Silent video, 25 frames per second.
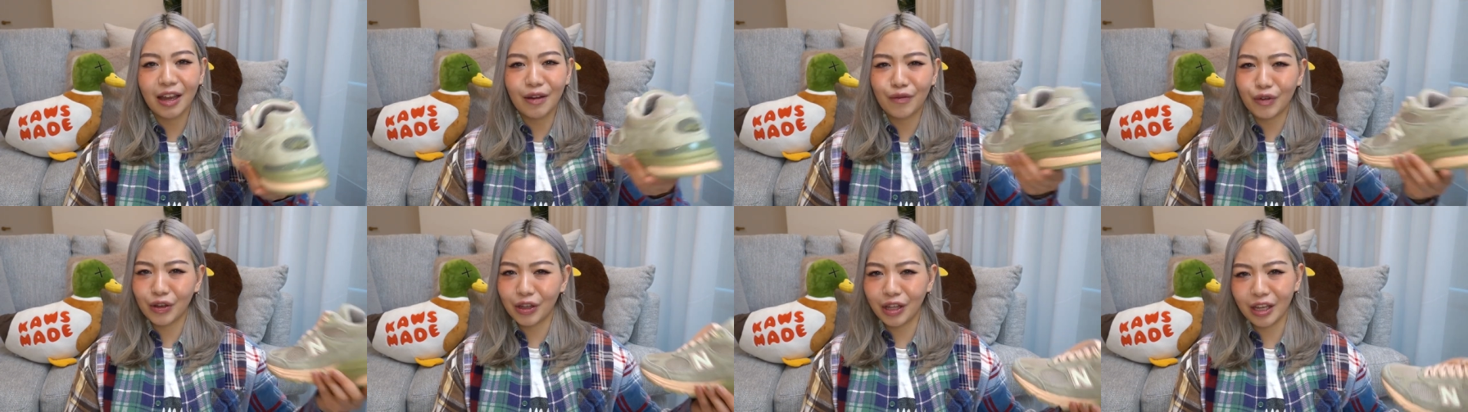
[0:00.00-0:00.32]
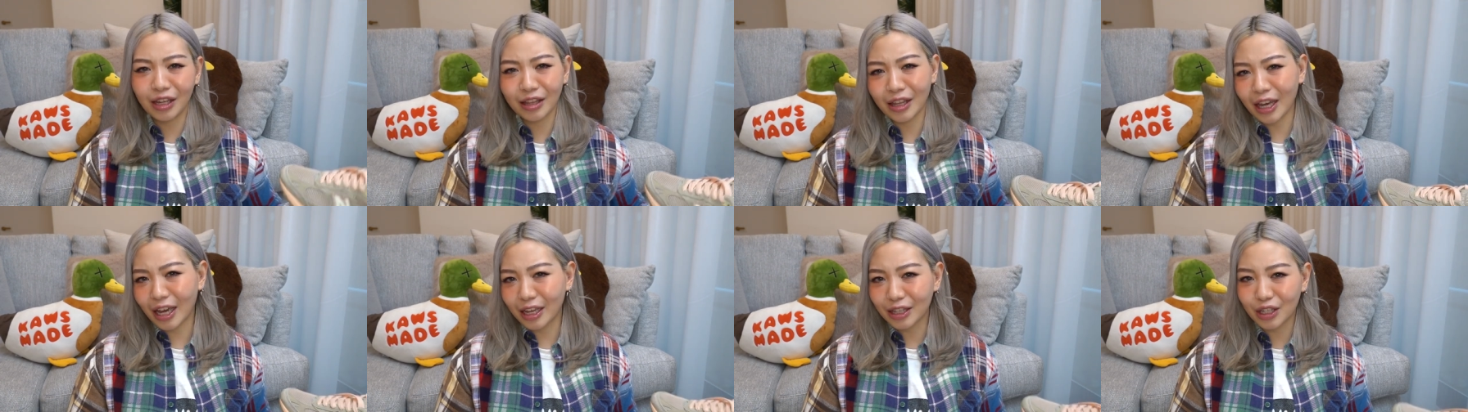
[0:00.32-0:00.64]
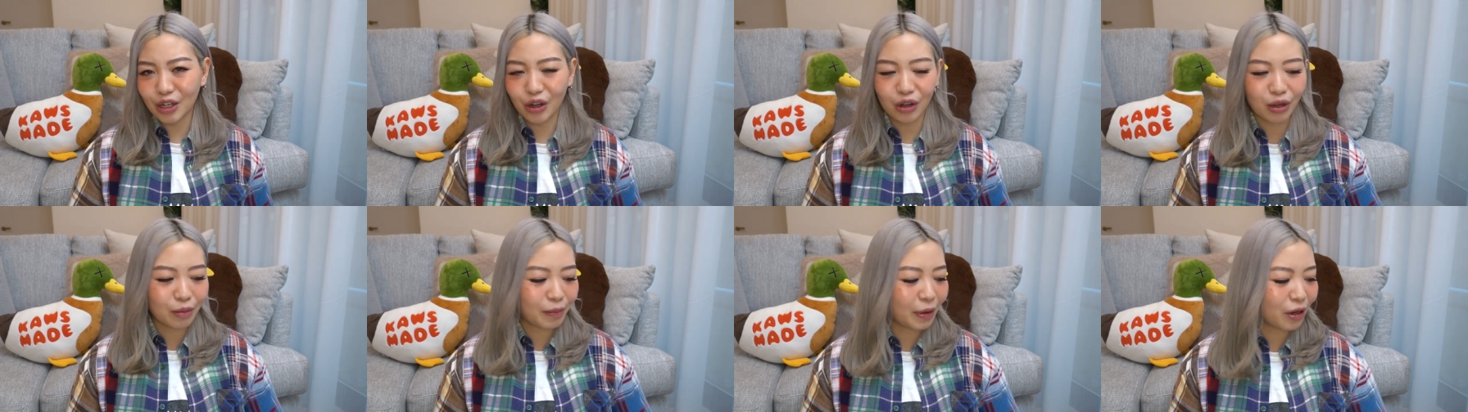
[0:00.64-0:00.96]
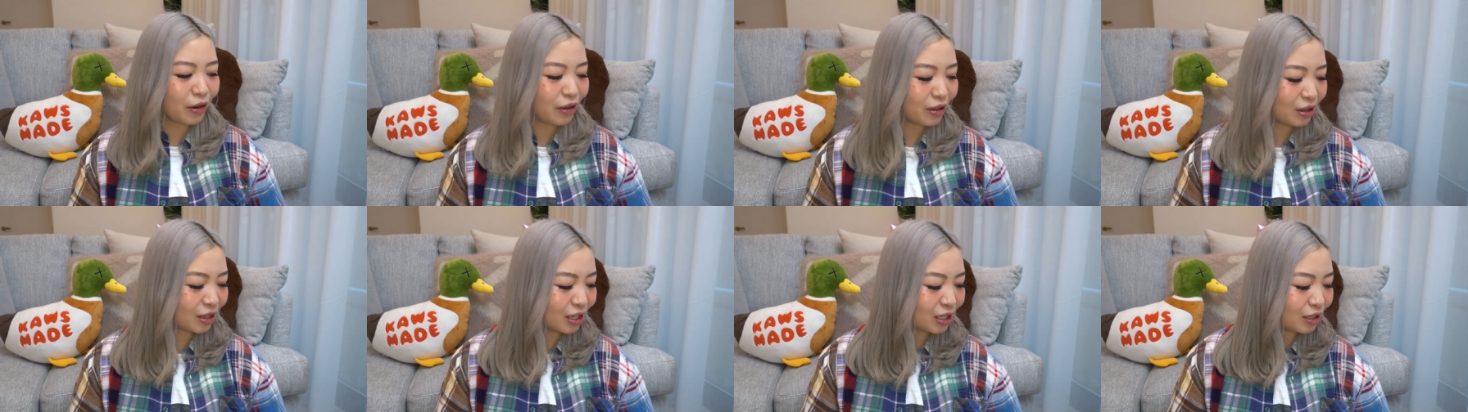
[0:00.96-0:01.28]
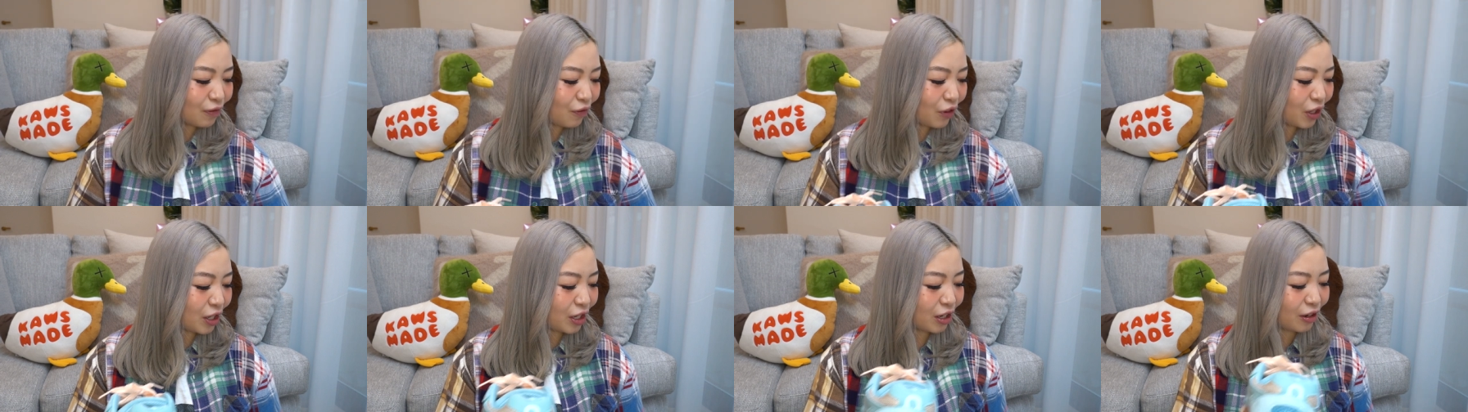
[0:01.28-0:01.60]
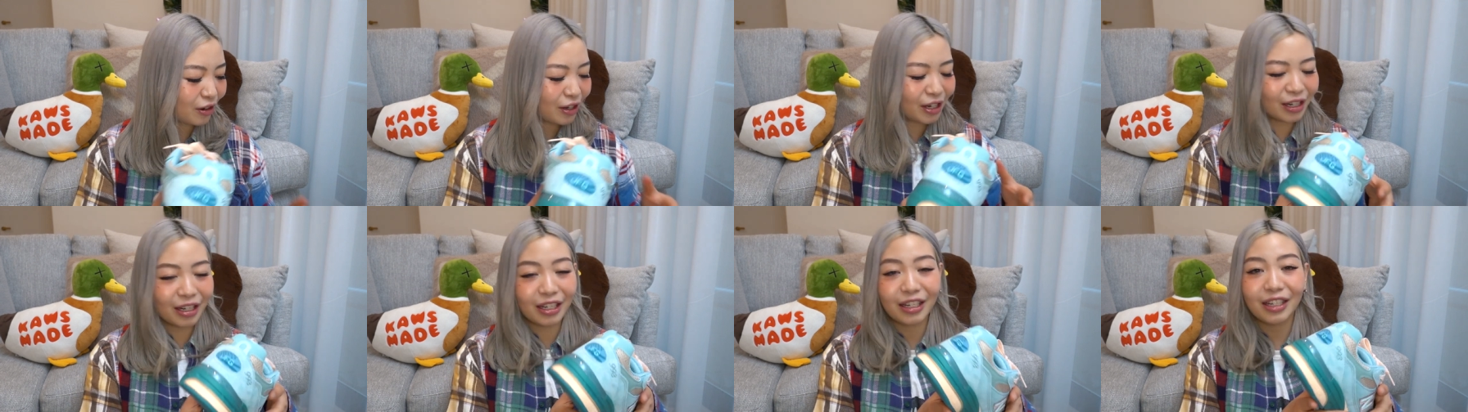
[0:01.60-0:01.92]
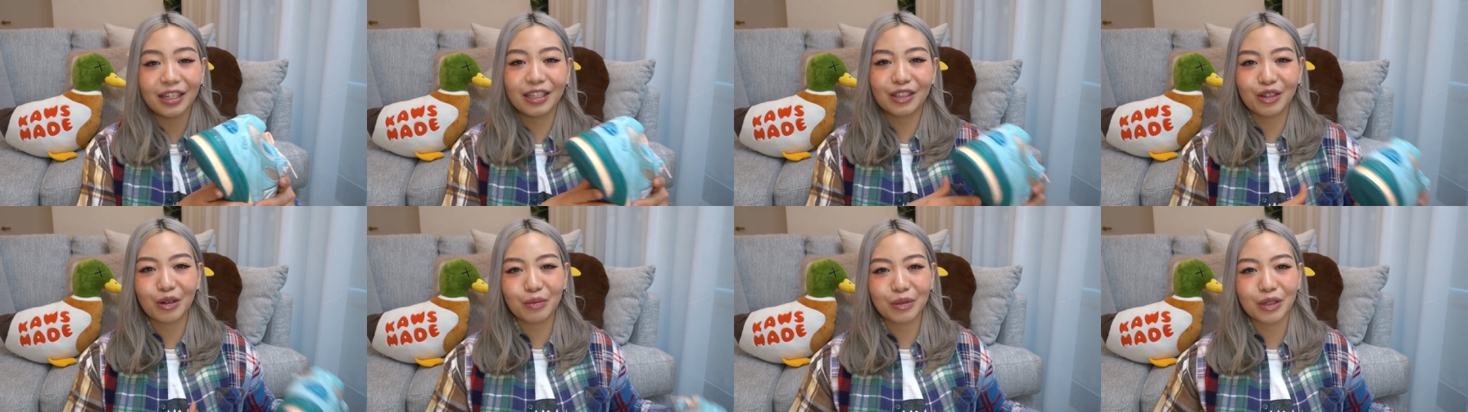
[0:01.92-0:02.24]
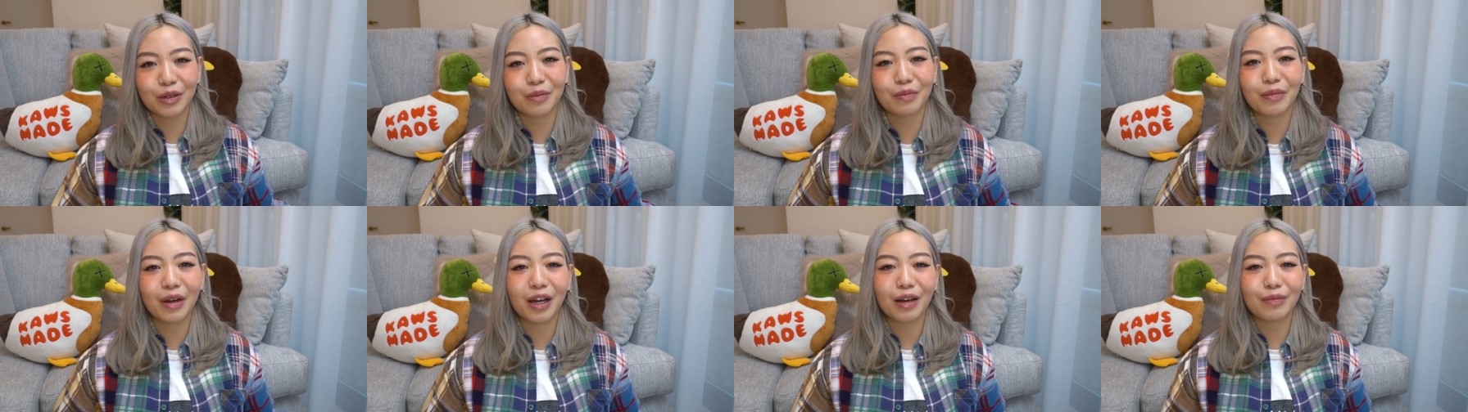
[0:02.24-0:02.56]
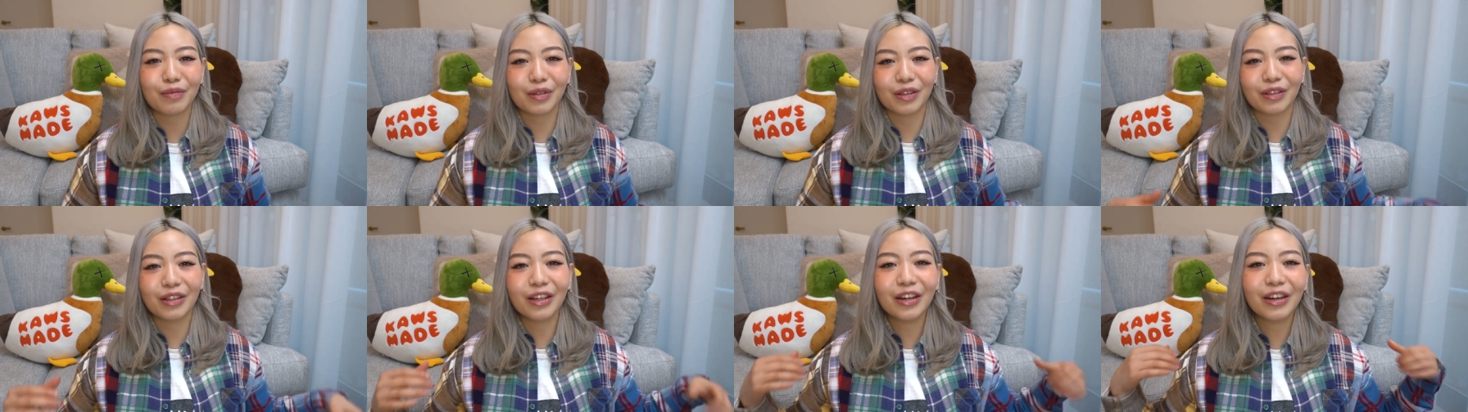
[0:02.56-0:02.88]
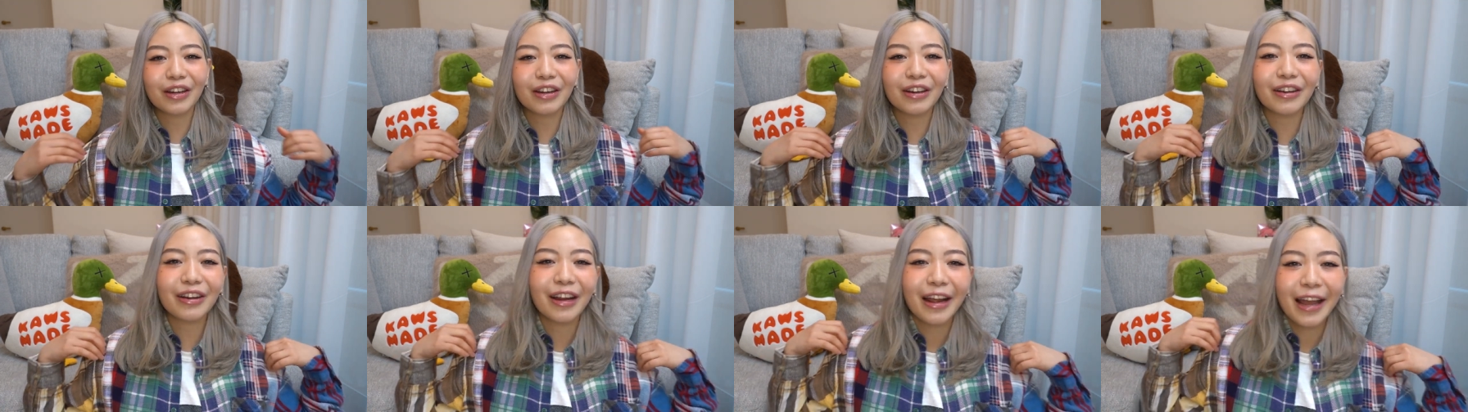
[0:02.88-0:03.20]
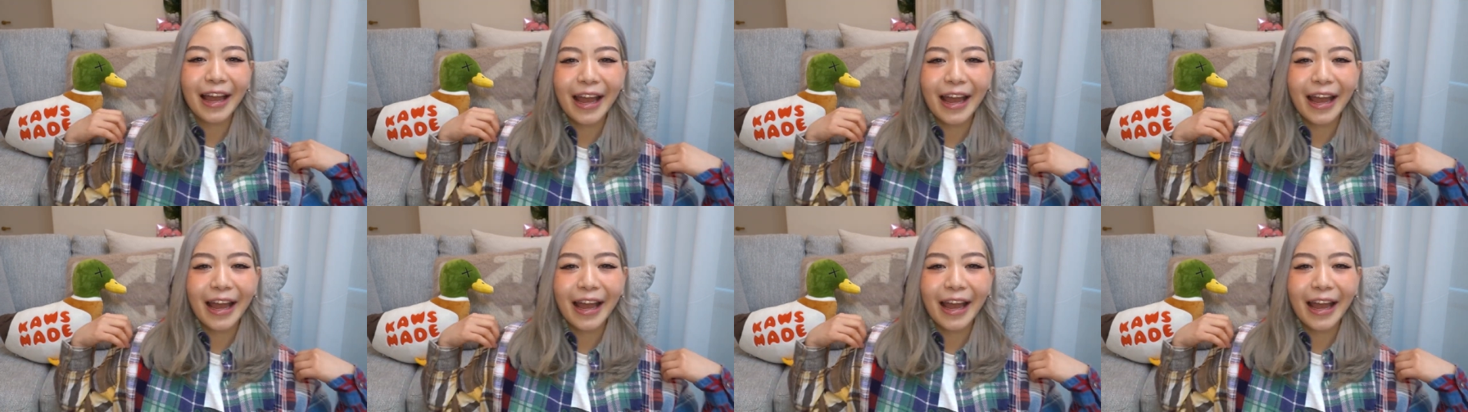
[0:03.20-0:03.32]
everything that I talk about in this video in the description bar below.